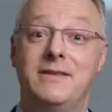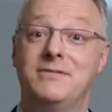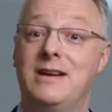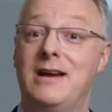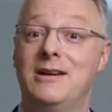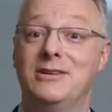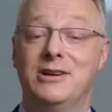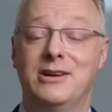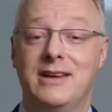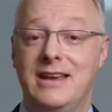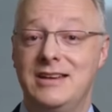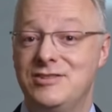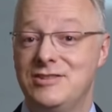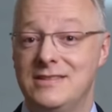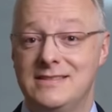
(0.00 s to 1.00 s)
have
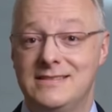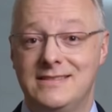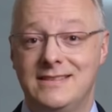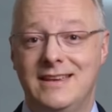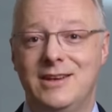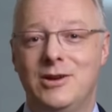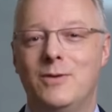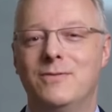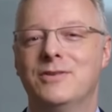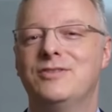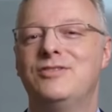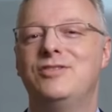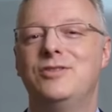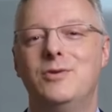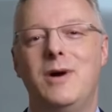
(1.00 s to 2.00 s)
congregations in over
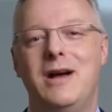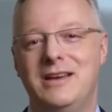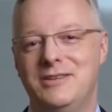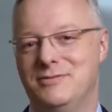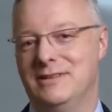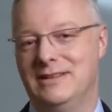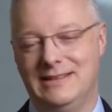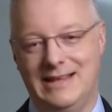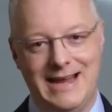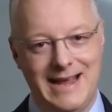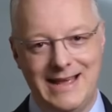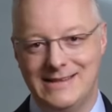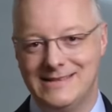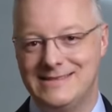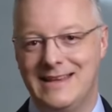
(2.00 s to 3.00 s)
200
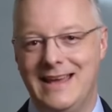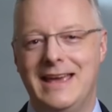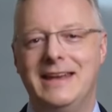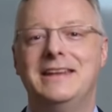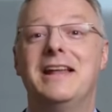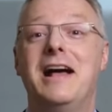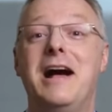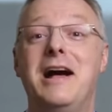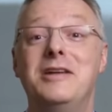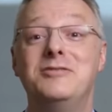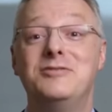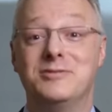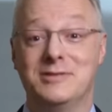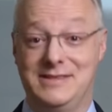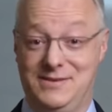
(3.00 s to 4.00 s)
lands and in
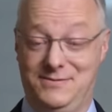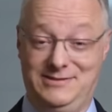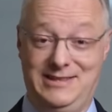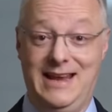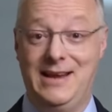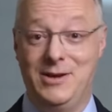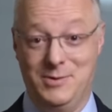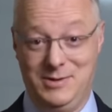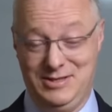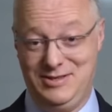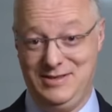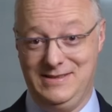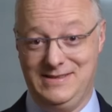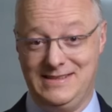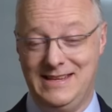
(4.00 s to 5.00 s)
hundreds of
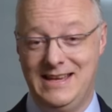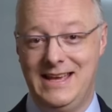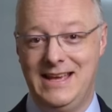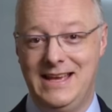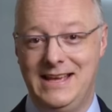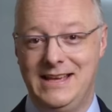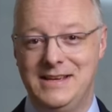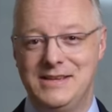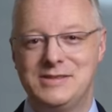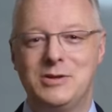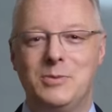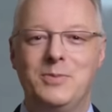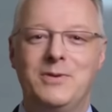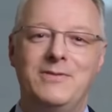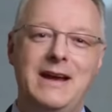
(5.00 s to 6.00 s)
languages.
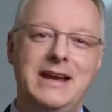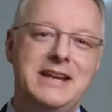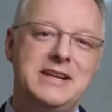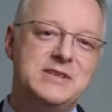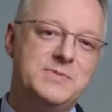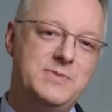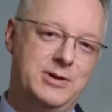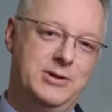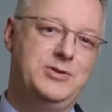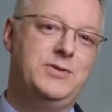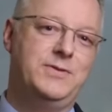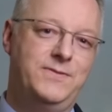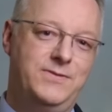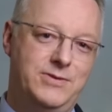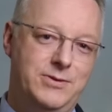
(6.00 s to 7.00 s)
So providing
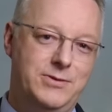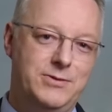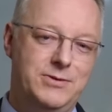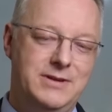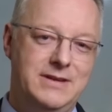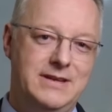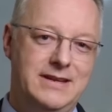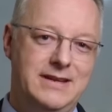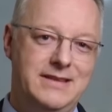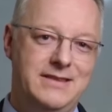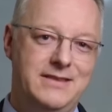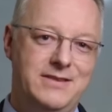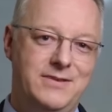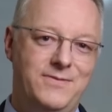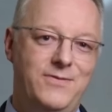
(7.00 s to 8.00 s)
spiritual food
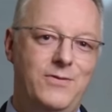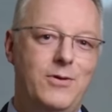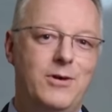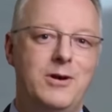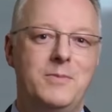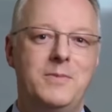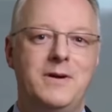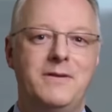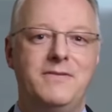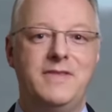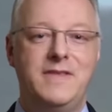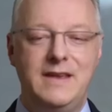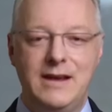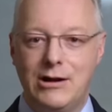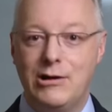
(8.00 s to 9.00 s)
in the form of
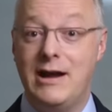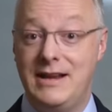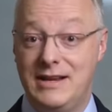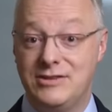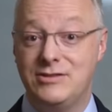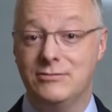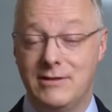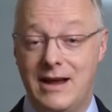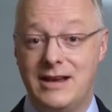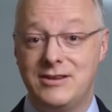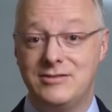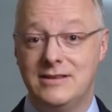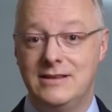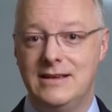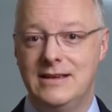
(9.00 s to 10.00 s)
theocratic
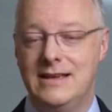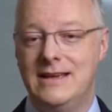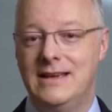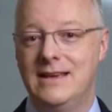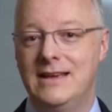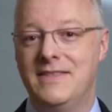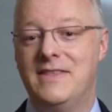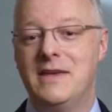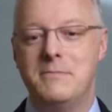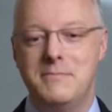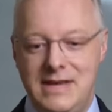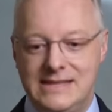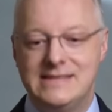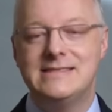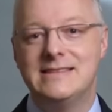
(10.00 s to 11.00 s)
direction that
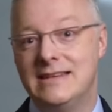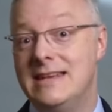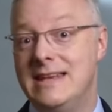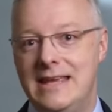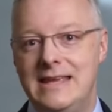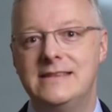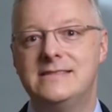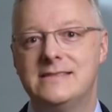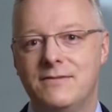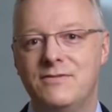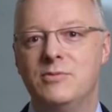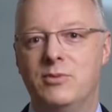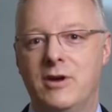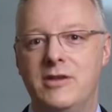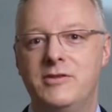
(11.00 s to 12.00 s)
meets the needs of
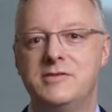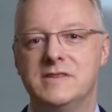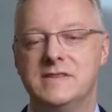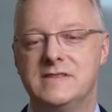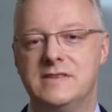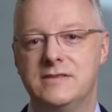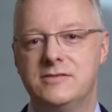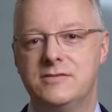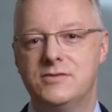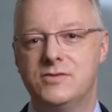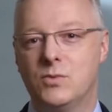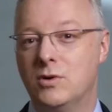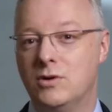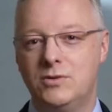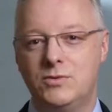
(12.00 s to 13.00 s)
the brothers and
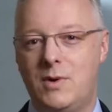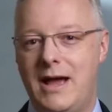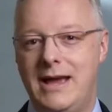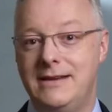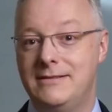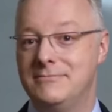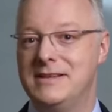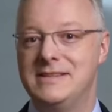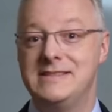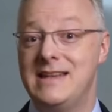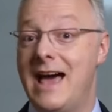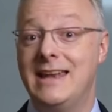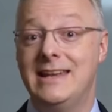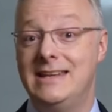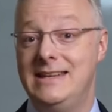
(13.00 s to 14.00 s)
sisters worldwide is
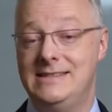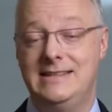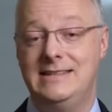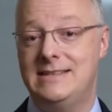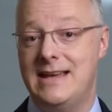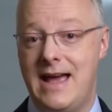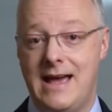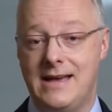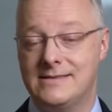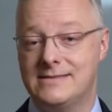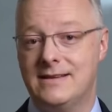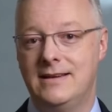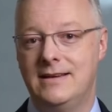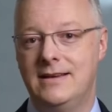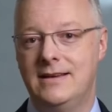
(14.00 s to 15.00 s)
not an easy
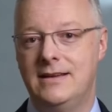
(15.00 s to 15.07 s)
task.